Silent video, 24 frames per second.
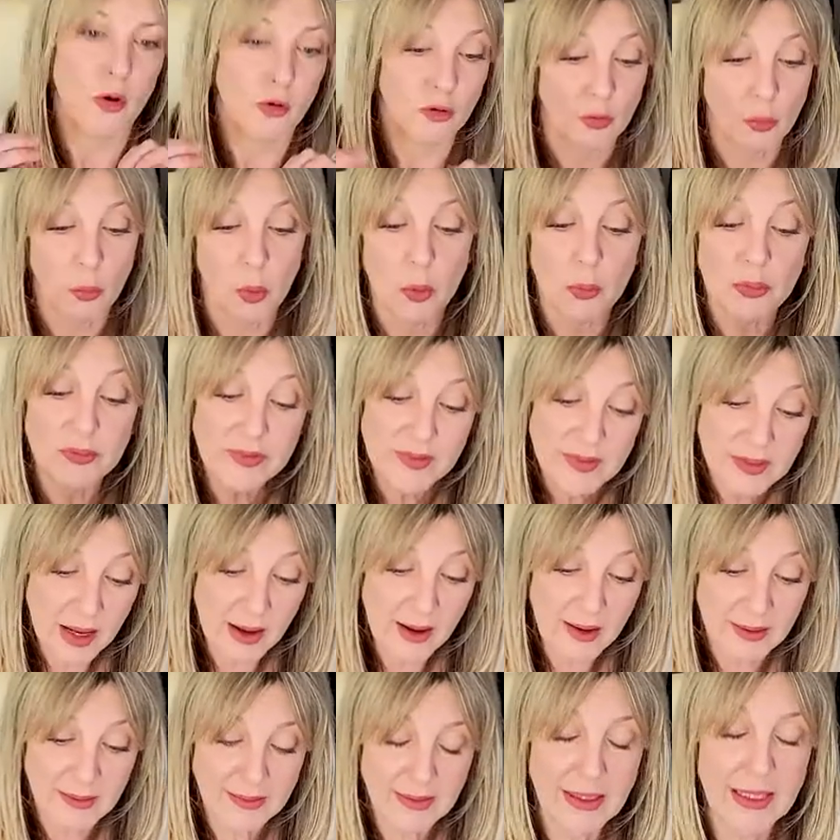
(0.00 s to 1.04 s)
So what was
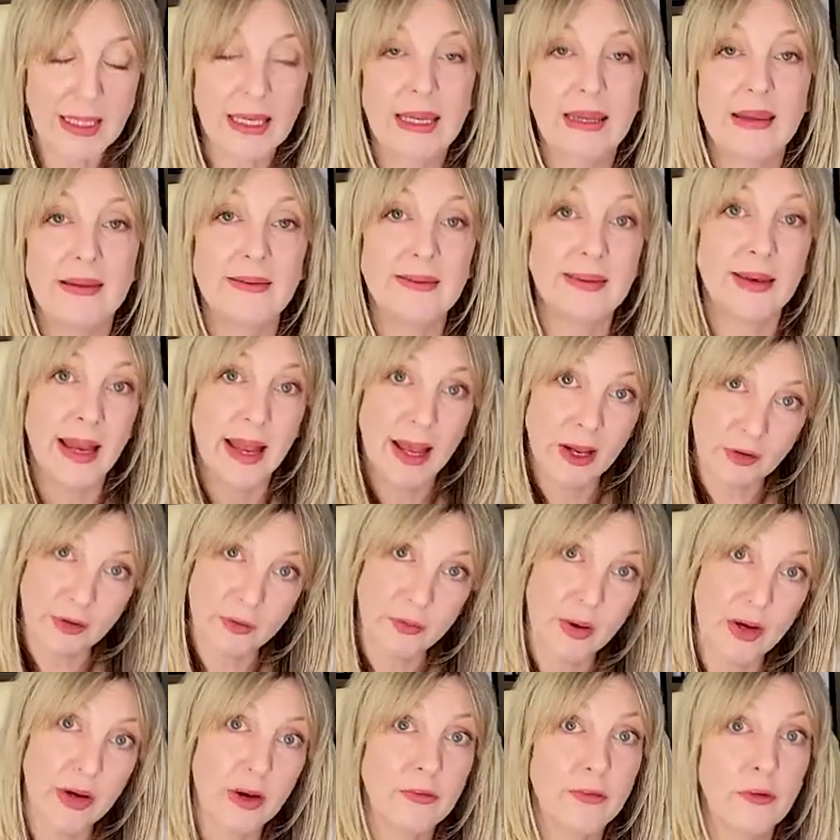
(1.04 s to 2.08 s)
done is an
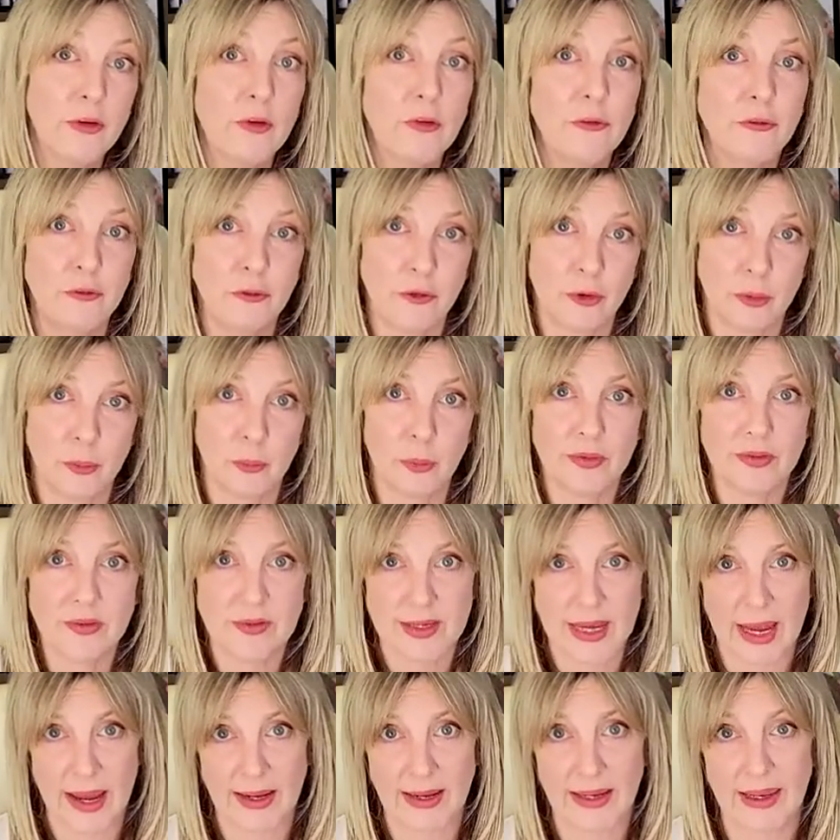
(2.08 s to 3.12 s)
x-ray of her foot was
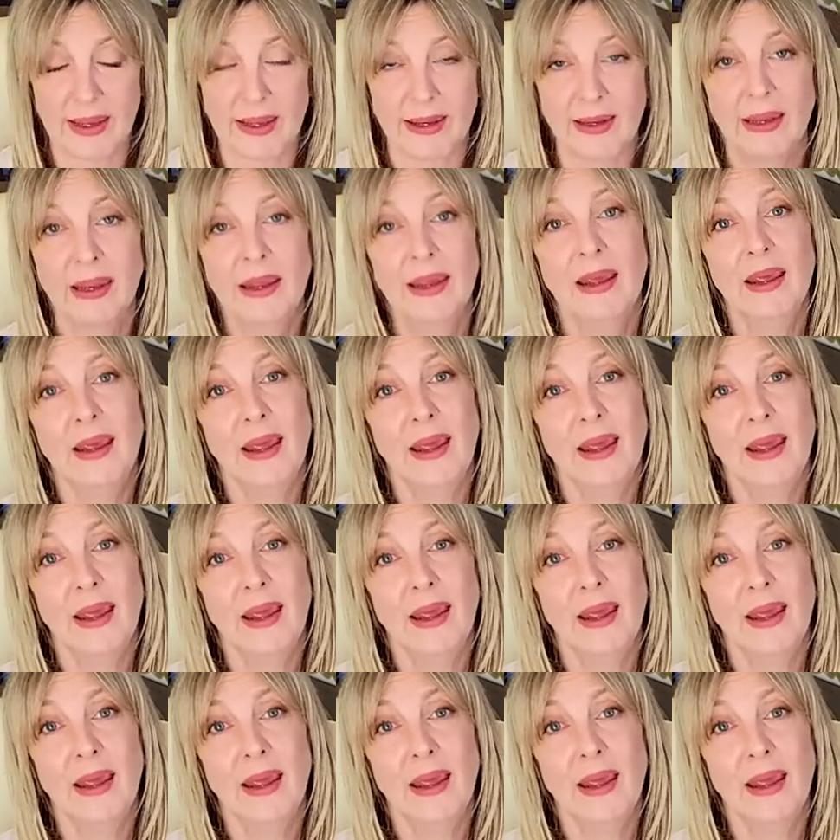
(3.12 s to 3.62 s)
taken,